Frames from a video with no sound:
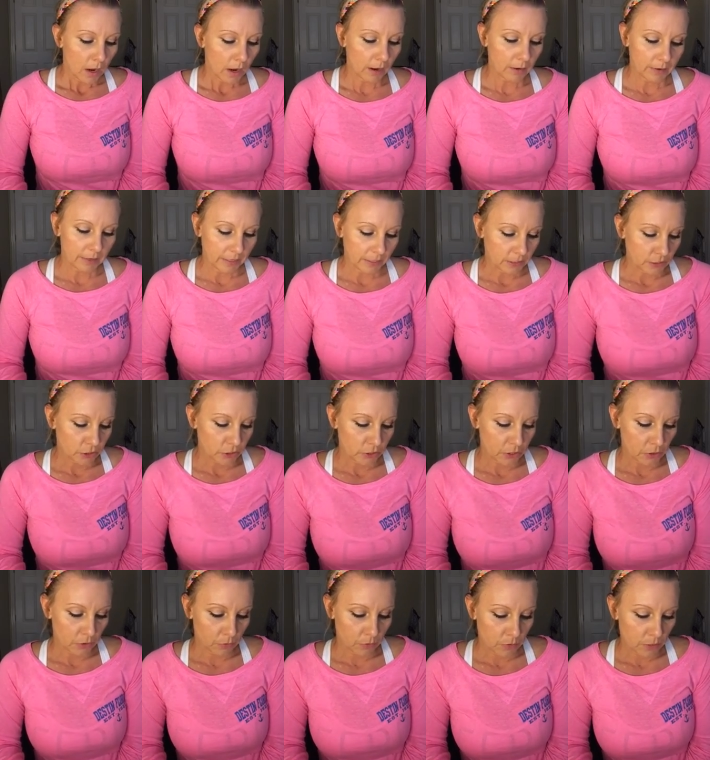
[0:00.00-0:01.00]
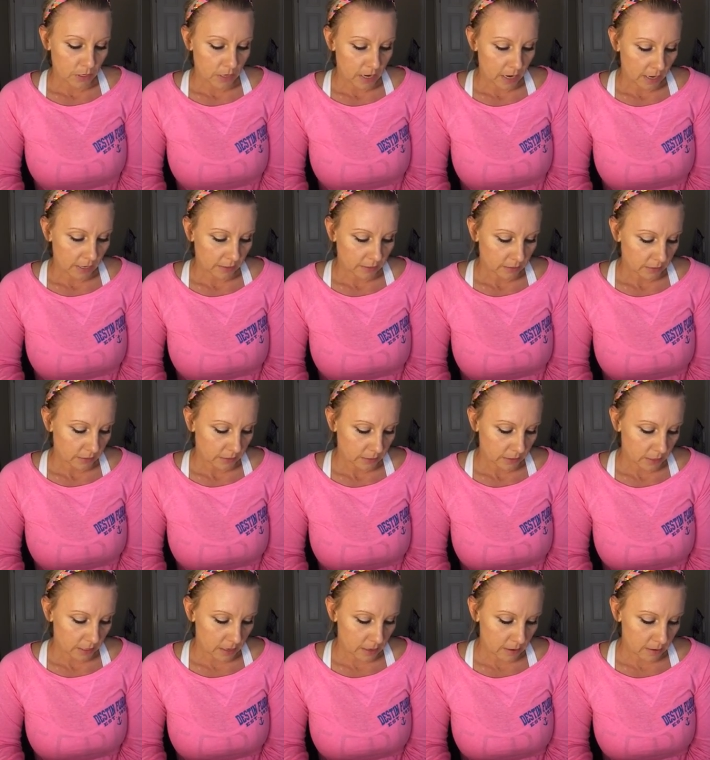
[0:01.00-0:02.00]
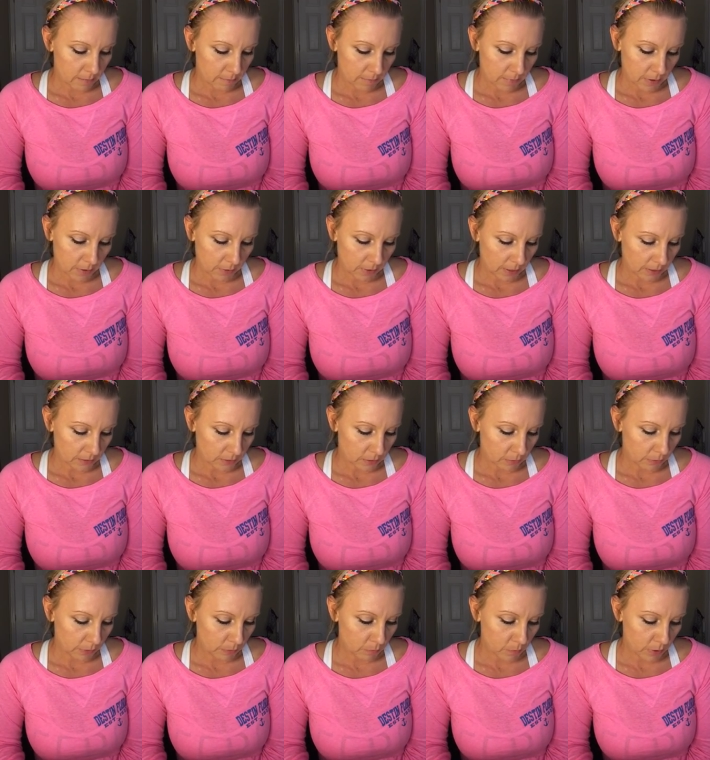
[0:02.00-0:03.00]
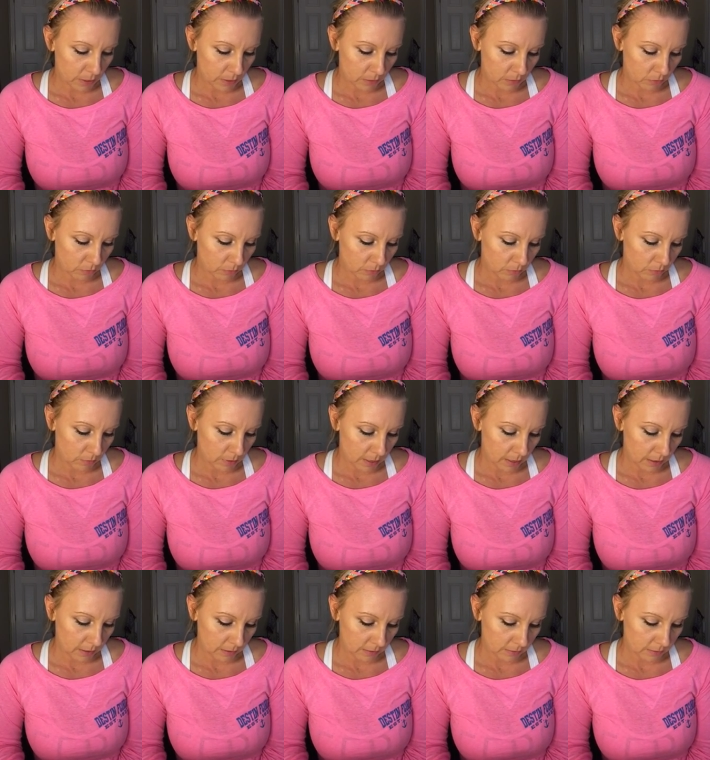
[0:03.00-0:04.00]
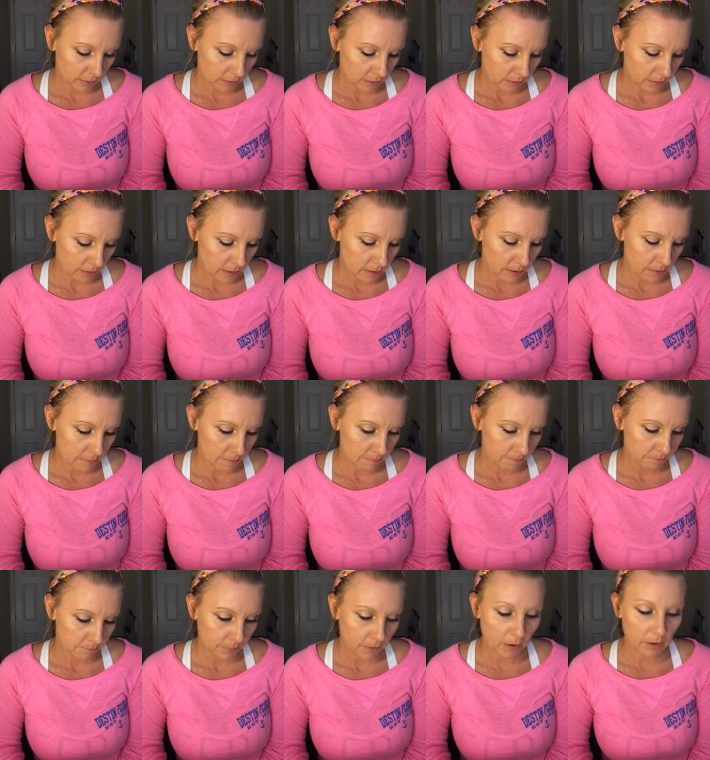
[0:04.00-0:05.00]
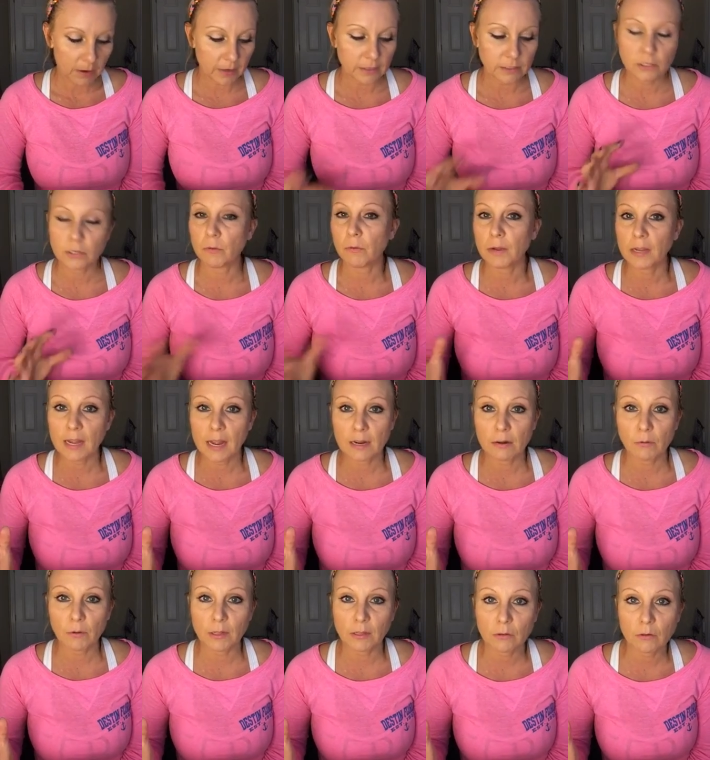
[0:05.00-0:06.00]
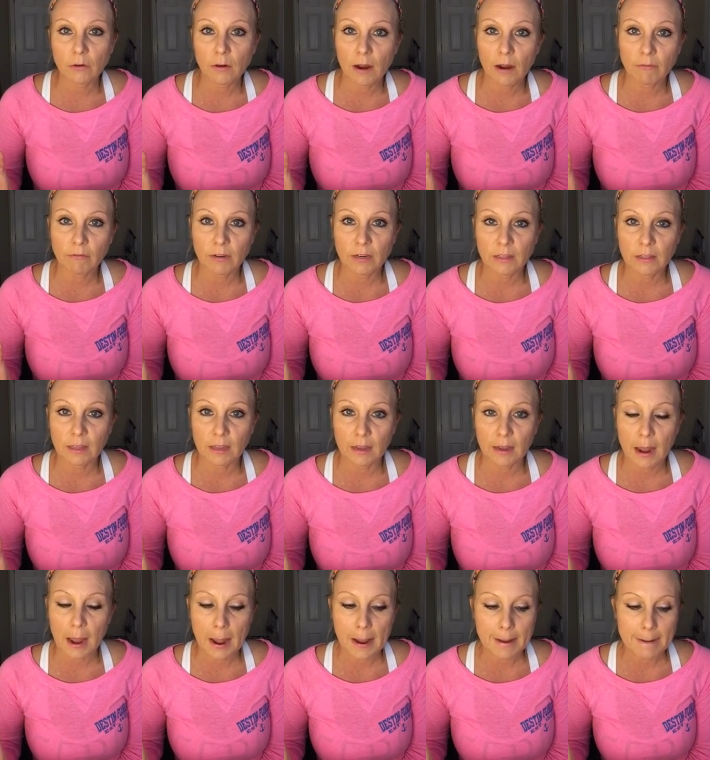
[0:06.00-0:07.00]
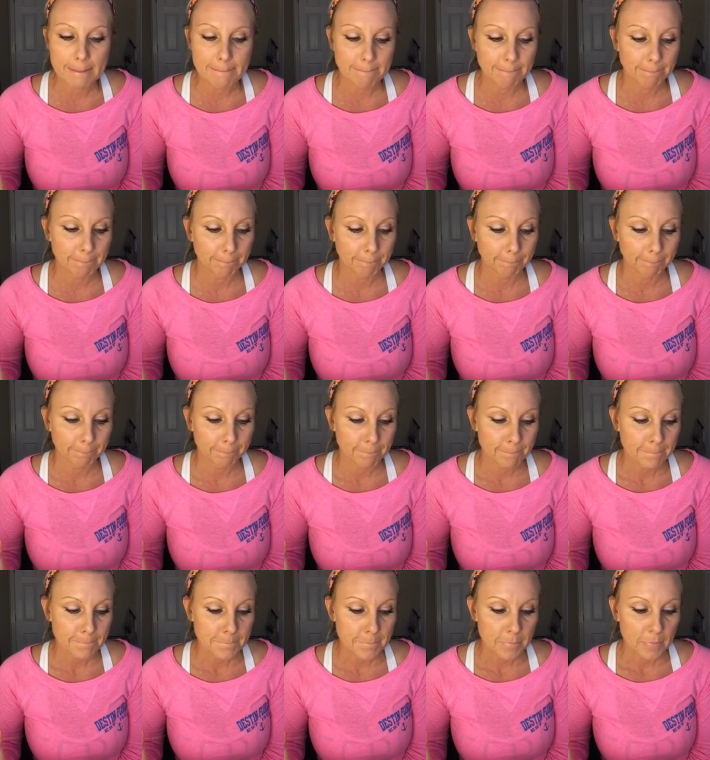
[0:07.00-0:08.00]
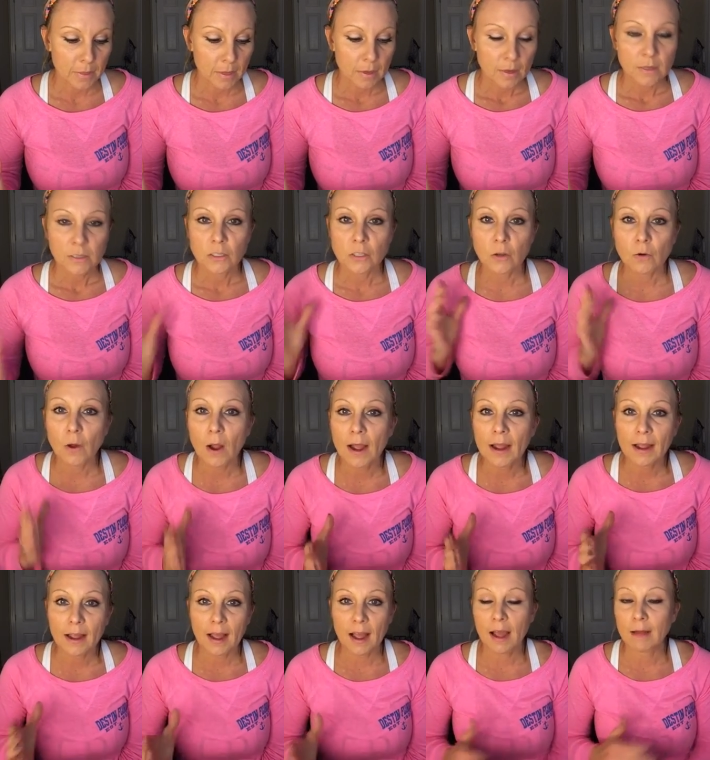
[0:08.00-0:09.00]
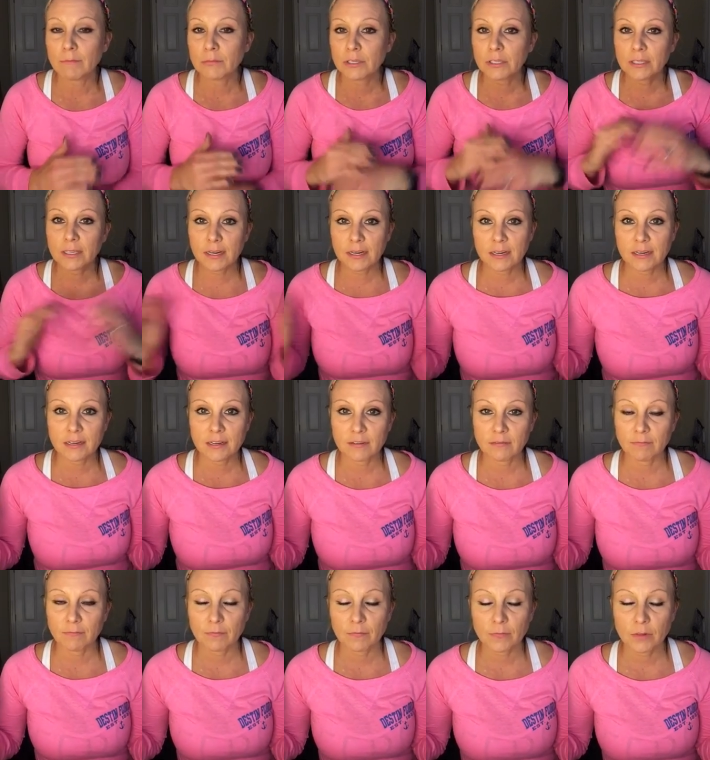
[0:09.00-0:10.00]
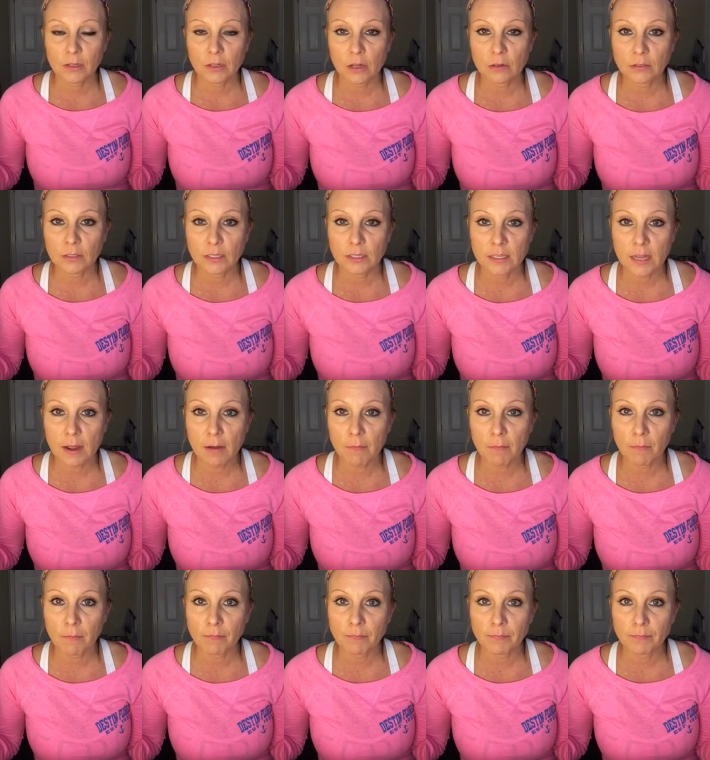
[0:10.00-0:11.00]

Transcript: All right, so next, um, okay, so we went through that. Um, all right, so we kind of went through everything. Um, so I, I'm just gonna close this up.